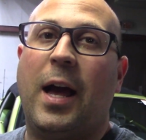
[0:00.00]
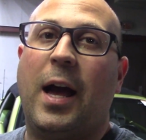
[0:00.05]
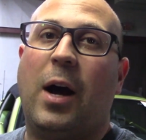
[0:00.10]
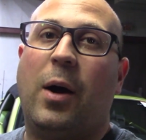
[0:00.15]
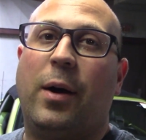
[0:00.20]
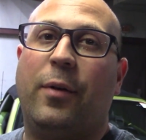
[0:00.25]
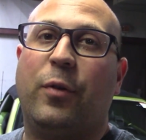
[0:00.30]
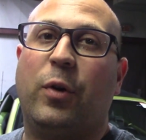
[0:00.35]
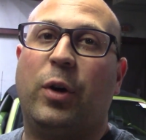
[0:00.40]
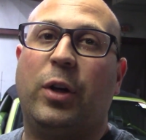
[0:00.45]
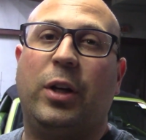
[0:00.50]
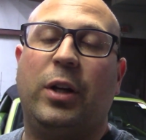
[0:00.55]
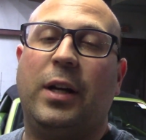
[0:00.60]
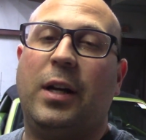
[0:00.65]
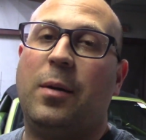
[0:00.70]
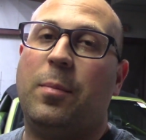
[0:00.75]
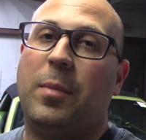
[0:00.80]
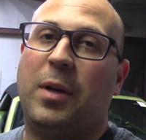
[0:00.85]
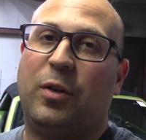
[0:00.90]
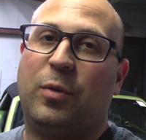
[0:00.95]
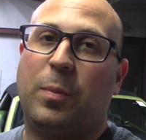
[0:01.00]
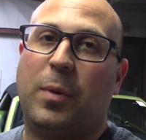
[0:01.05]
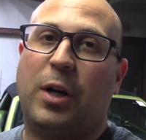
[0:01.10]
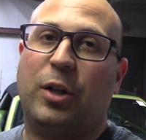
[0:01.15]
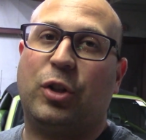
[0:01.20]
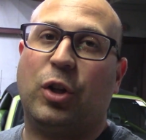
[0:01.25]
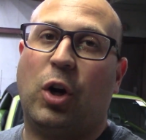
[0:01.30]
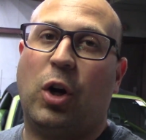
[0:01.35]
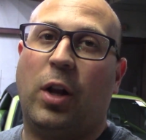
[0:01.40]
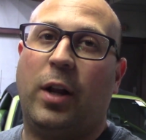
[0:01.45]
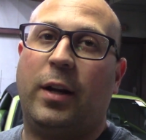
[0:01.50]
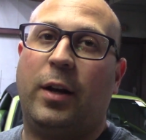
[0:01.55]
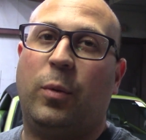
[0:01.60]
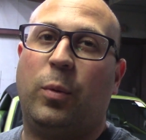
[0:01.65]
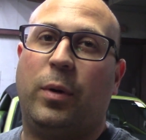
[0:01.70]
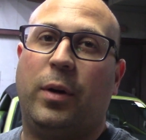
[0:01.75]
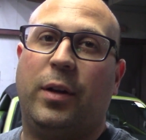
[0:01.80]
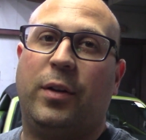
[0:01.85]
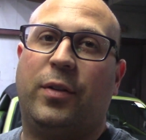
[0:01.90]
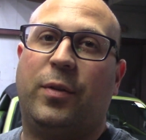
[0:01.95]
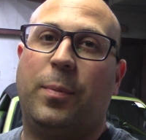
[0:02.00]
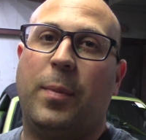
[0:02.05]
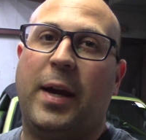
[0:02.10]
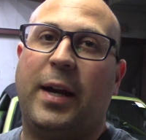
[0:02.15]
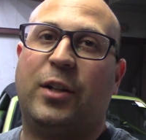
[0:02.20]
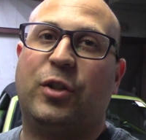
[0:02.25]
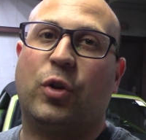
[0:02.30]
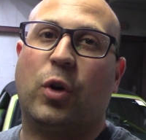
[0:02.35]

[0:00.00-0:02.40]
However, you didn't miss much. All I did was make